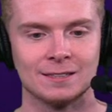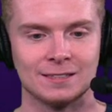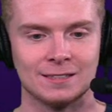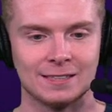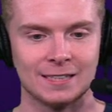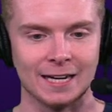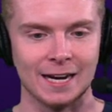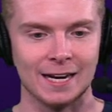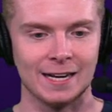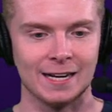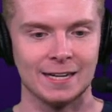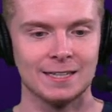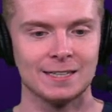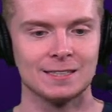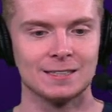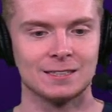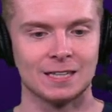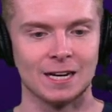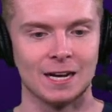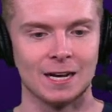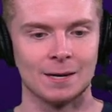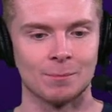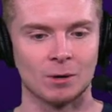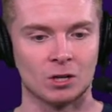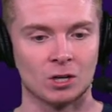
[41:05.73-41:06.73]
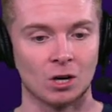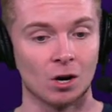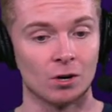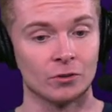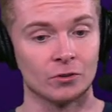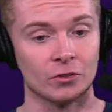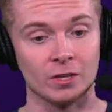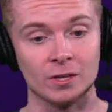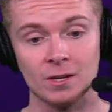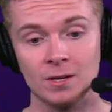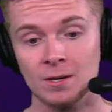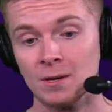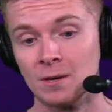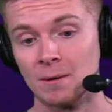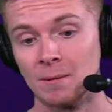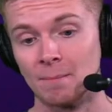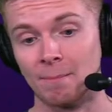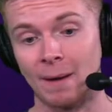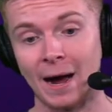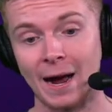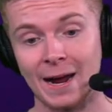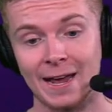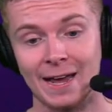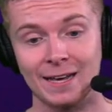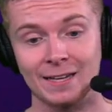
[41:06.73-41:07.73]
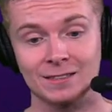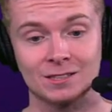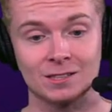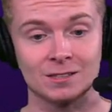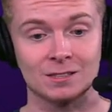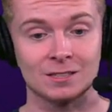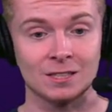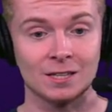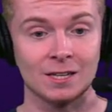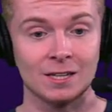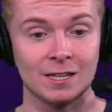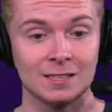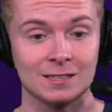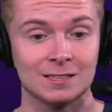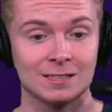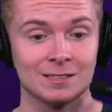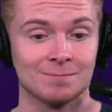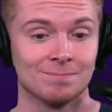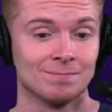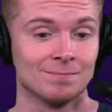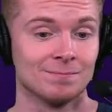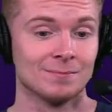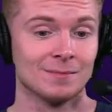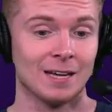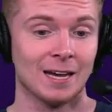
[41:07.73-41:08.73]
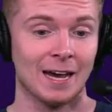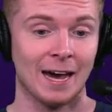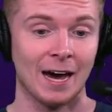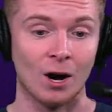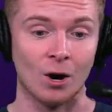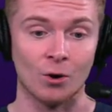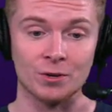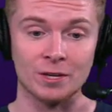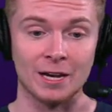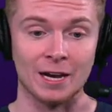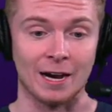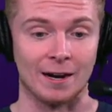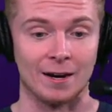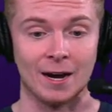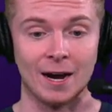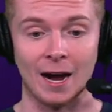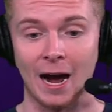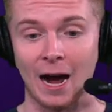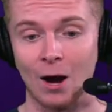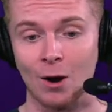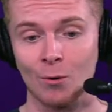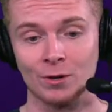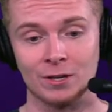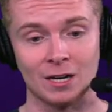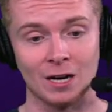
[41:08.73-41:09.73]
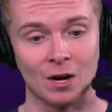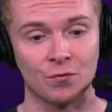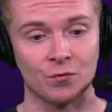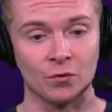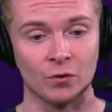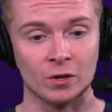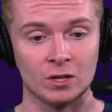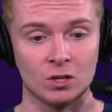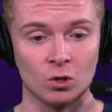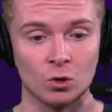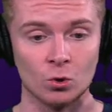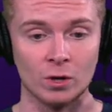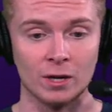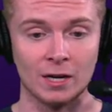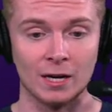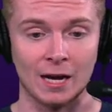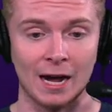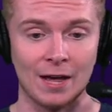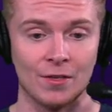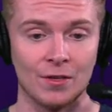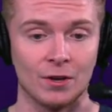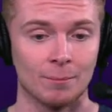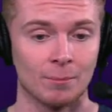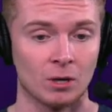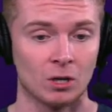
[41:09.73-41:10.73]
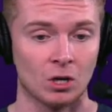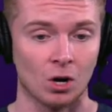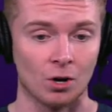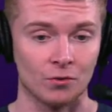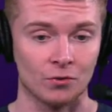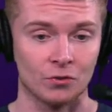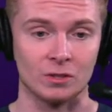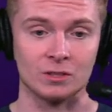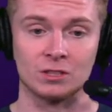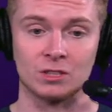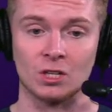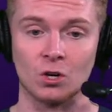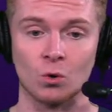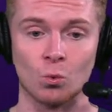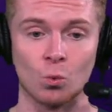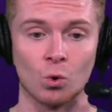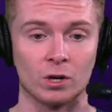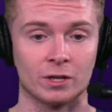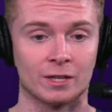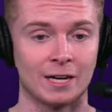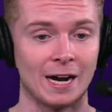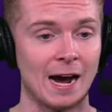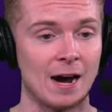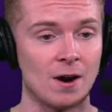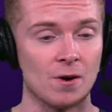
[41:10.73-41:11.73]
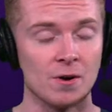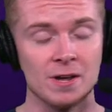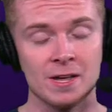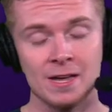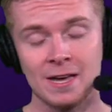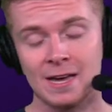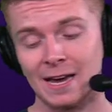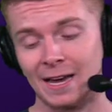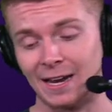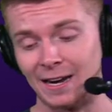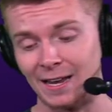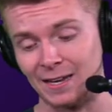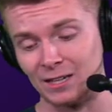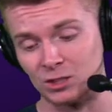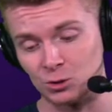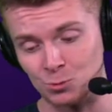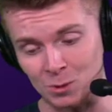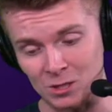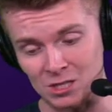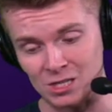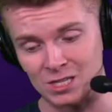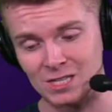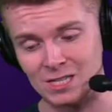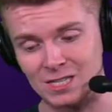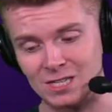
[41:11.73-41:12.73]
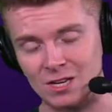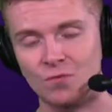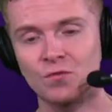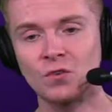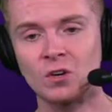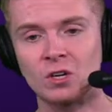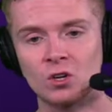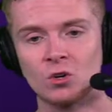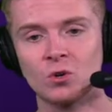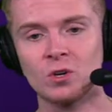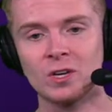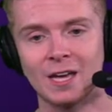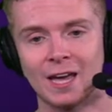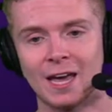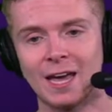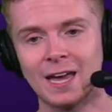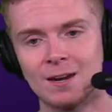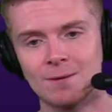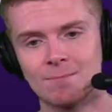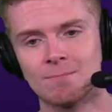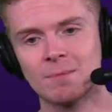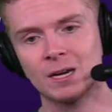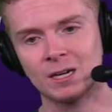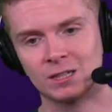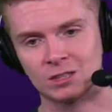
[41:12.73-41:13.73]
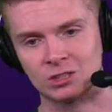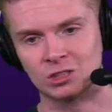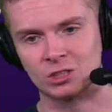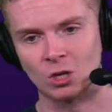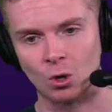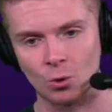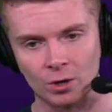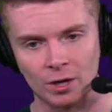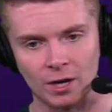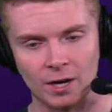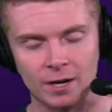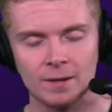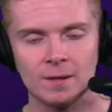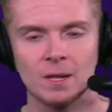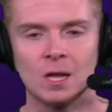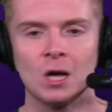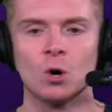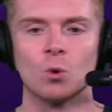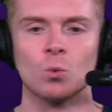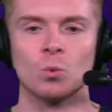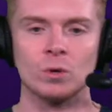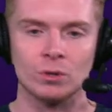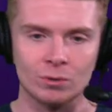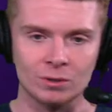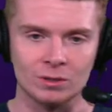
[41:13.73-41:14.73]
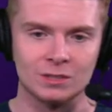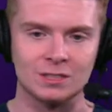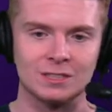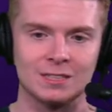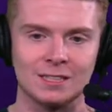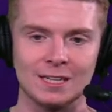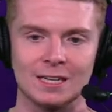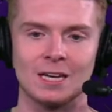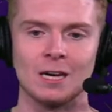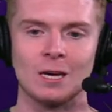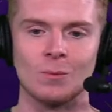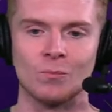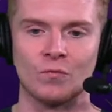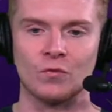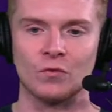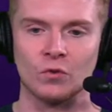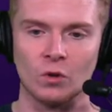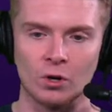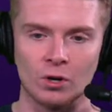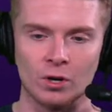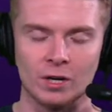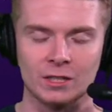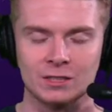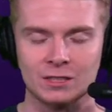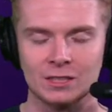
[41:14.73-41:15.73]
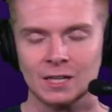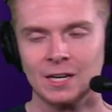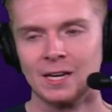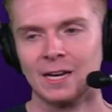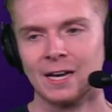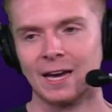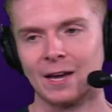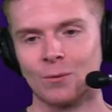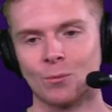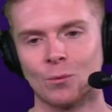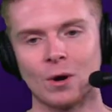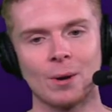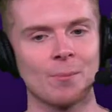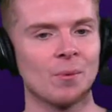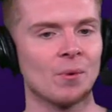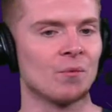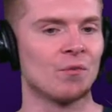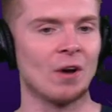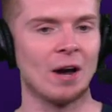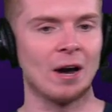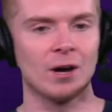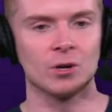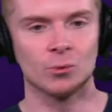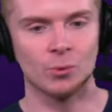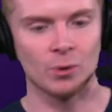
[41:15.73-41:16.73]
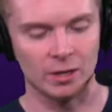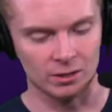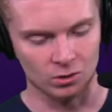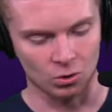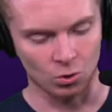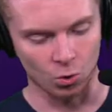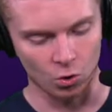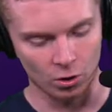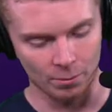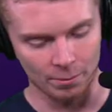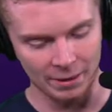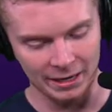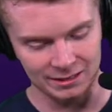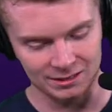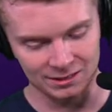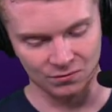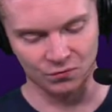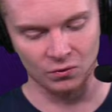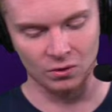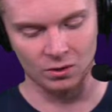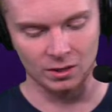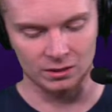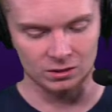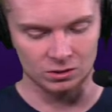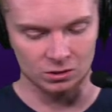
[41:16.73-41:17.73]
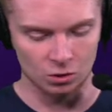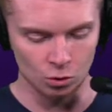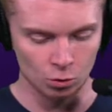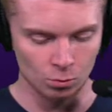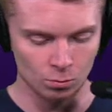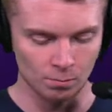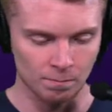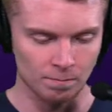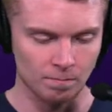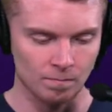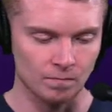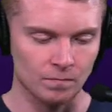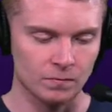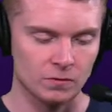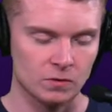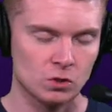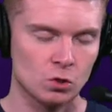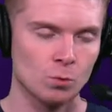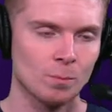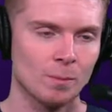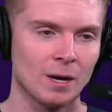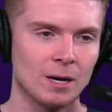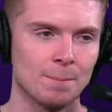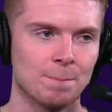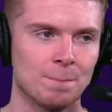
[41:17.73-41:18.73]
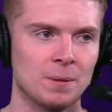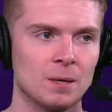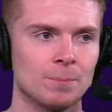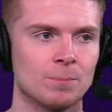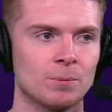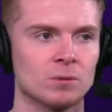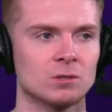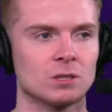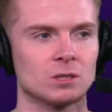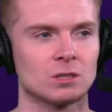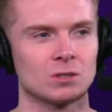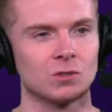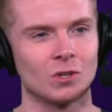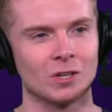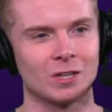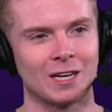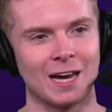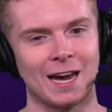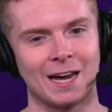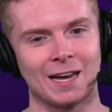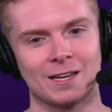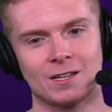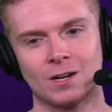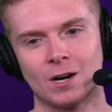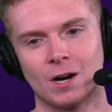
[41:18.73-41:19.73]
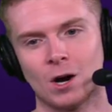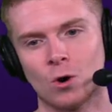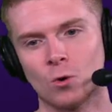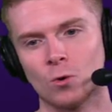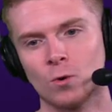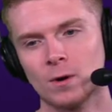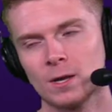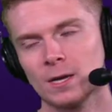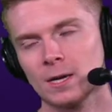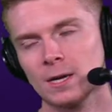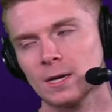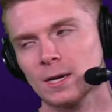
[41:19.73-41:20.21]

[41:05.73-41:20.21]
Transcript: J.J. McCarthy? My answer to this hell yeah. I would definitely do it. I think McCarthy's going to work out. And I think specifically in Minnesota, we would see him flourish. And when I'm evaluating quarterbacks, I feel like too too many people just look at, you know,